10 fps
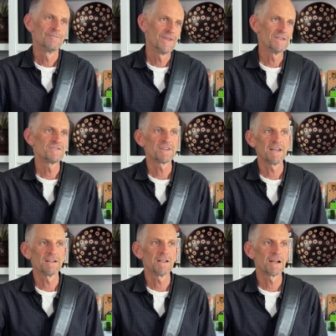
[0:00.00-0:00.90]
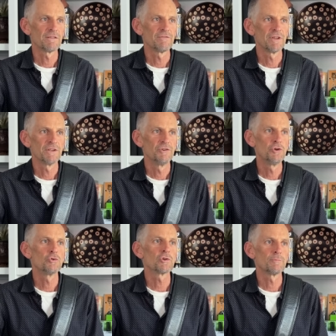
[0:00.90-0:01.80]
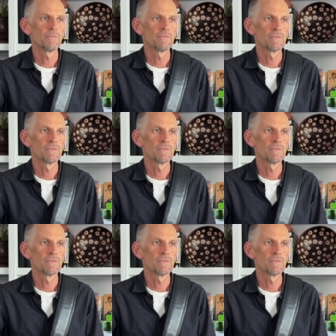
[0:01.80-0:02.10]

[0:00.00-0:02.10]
than, say, a lot of the newer